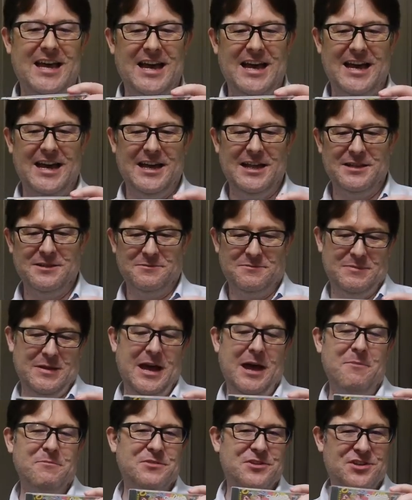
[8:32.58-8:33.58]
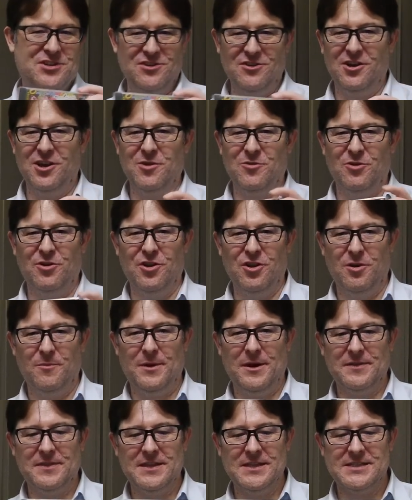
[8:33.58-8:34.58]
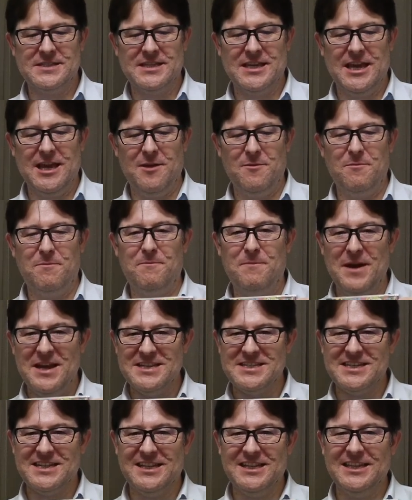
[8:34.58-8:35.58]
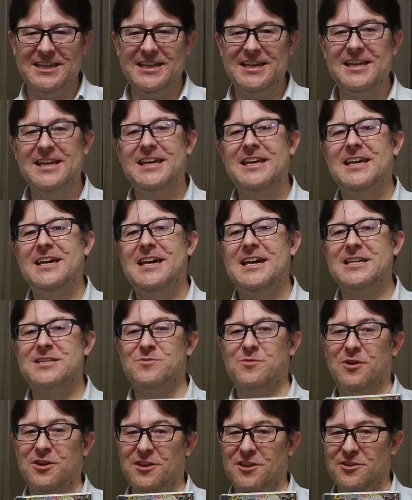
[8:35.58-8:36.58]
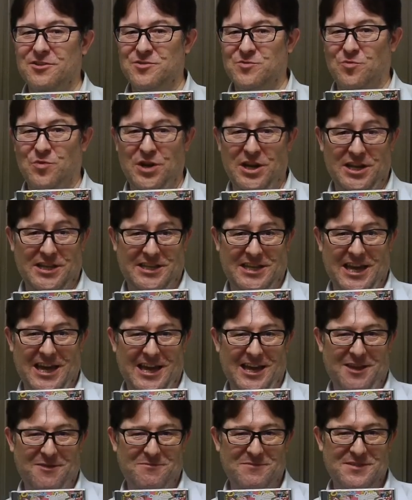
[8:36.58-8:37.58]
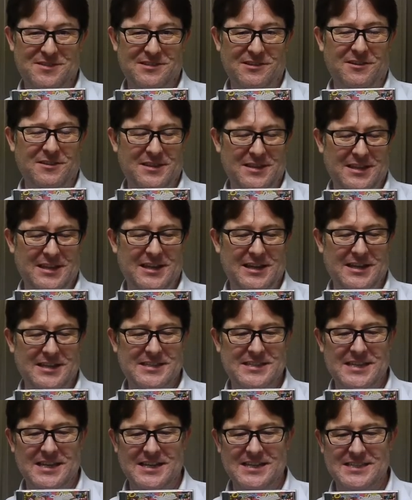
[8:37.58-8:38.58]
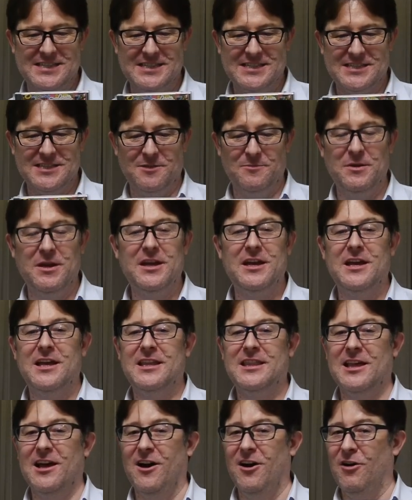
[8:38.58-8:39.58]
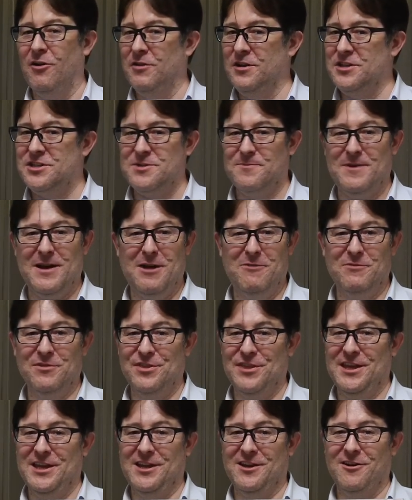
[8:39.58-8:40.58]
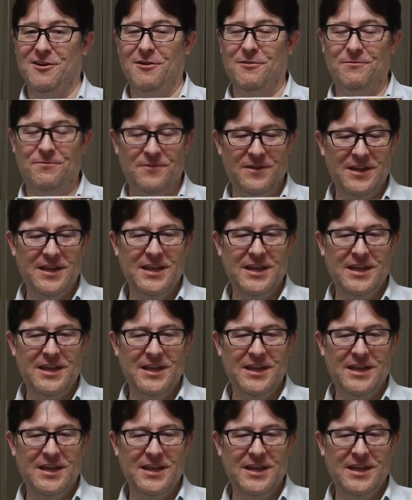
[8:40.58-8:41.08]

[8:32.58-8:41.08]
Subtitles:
And I'm sure you all know about this game. Basically, it's one of those weird games on the Sega system that only Japan would think of.